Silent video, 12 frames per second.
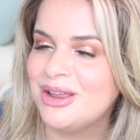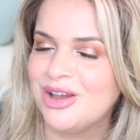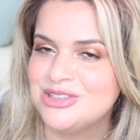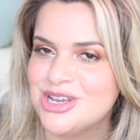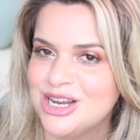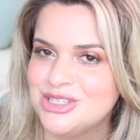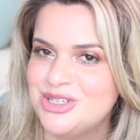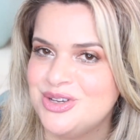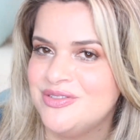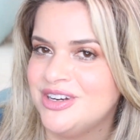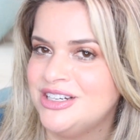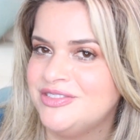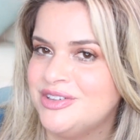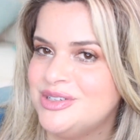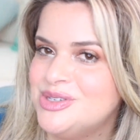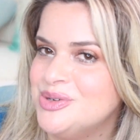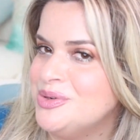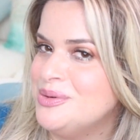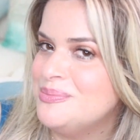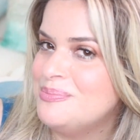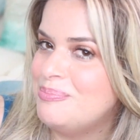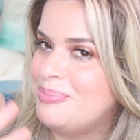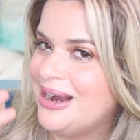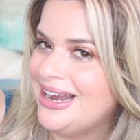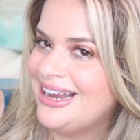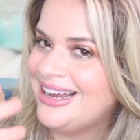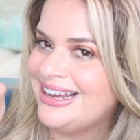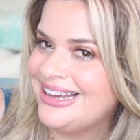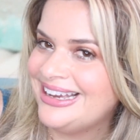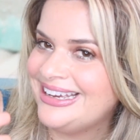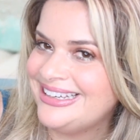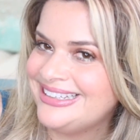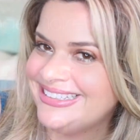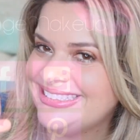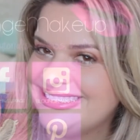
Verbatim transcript: and I'll talk to you very, very soon. Bye.